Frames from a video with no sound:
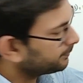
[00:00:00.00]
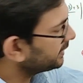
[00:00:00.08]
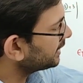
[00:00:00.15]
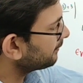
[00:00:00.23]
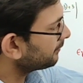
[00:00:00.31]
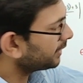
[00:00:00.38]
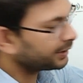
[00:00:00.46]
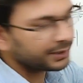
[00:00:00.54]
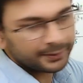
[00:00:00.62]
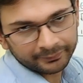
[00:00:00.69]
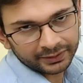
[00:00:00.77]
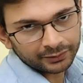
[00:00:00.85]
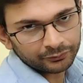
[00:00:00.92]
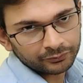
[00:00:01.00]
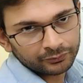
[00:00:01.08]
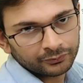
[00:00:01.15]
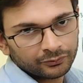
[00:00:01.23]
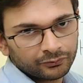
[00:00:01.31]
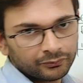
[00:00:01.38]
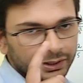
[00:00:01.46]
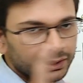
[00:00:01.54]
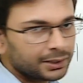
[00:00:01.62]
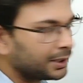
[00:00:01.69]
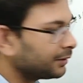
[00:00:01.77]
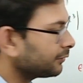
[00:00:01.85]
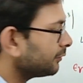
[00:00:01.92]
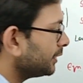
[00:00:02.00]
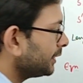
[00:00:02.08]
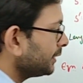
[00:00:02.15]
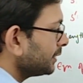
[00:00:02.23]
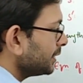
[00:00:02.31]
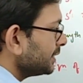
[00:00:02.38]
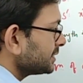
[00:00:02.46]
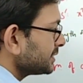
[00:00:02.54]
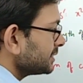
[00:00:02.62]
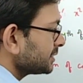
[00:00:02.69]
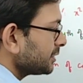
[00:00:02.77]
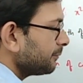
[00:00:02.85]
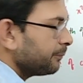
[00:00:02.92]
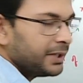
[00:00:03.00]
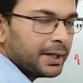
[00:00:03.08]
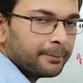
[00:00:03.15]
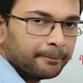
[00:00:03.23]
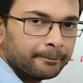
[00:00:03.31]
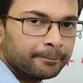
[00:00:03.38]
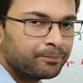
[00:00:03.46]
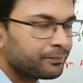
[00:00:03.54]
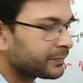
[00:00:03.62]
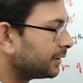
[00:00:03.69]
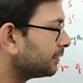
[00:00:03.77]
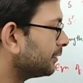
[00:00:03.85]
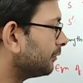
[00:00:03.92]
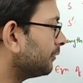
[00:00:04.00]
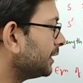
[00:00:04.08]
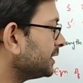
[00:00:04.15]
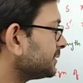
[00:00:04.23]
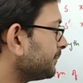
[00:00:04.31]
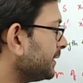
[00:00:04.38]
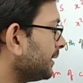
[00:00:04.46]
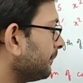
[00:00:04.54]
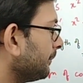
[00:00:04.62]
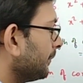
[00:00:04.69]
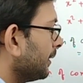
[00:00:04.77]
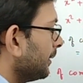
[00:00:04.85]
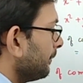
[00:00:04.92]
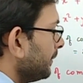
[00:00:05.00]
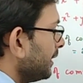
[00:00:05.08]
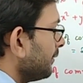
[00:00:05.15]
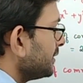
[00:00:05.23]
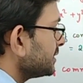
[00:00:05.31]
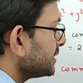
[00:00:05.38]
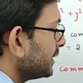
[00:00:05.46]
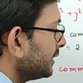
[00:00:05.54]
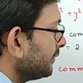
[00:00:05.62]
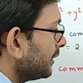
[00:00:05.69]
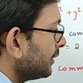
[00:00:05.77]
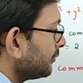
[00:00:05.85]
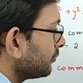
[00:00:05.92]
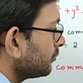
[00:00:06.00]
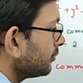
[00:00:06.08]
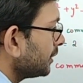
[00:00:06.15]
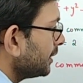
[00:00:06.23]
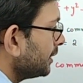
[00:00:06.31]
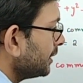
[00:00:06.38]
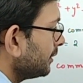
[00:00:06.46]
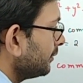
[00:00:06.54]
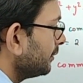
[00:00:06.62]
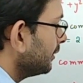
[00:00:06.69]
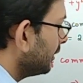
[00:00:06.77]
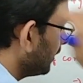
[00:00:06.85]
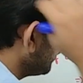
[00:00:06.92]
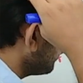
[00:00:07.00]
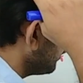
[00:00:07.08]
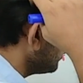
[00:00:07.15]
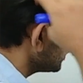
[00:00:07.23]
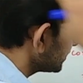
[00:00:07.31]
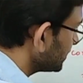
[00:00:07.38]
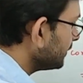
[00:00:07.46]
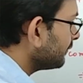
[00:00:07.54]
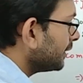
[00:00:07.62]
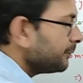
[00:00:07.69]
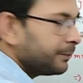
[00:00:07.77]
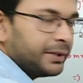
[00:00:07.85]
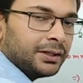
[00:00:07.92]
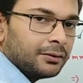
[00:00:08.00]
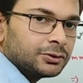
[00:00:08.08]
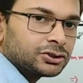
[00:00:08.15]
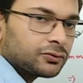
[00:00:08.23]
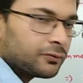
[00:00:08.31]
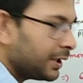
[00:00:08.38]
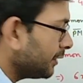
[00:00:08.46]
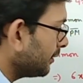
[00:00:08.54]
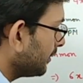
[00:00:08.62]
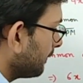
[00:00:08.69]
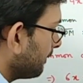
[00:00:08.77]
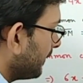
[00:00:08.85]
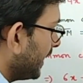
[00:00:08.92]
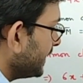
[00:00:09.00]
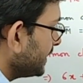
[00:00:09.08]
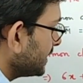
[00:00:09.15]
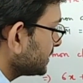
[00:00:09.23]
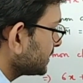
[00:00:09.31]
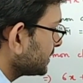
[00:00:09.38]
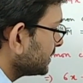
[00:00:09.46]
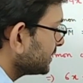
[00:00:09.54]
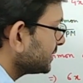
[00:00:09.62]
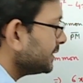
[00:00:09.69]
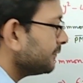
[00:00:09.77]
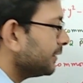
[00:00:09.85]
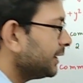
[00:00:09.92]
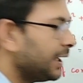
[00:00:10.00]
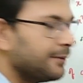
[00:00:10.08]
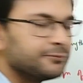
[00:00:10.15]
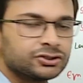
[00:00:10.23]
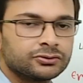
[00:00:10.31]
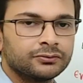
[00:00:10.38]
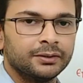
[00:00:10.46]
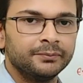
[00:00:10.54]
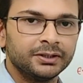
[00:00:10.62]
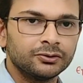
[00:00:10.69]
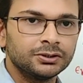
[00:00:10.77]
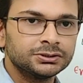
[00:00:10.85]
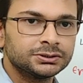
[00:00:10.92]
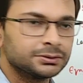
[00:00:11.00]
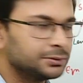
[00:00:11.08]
PM and NQ. We are calculating the distance of PM. Now what is PM? PM is nothing but root under C1P square minus C1M square, because